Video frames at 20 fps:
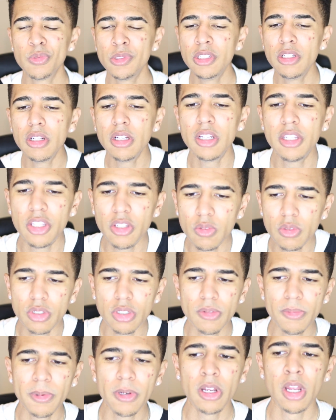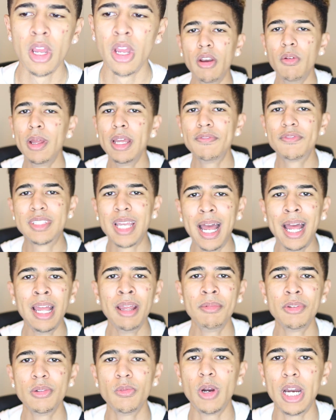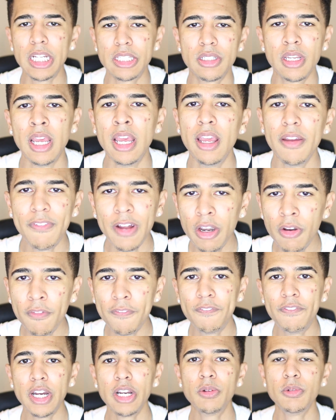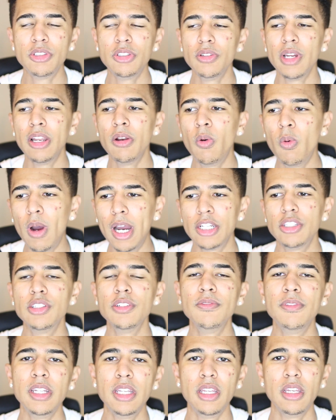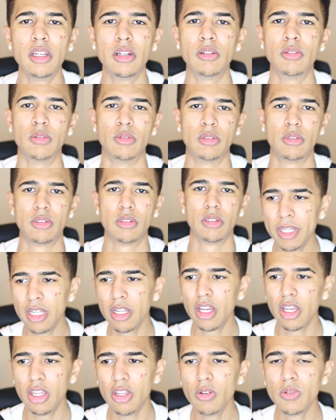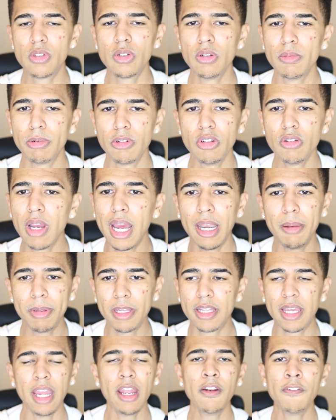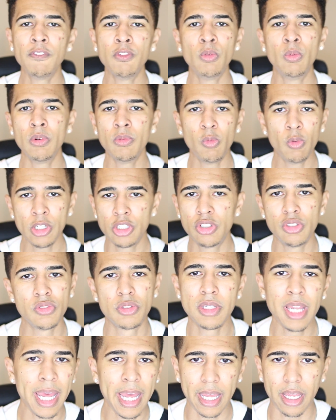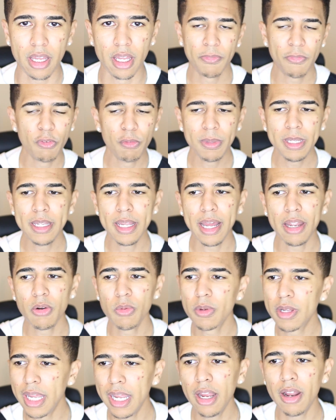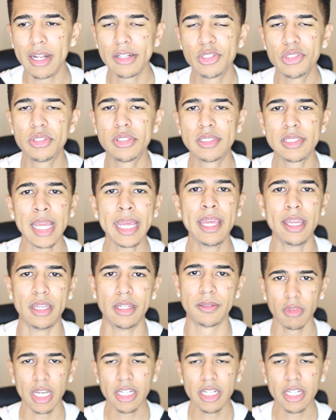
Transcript: When you're a YouTuber, I don't have time to watch. If I don't fuck with you, I don't watch your videos. Being a YouTuber, you gotta be careful with what you say. But for me, I don't care. I just say it.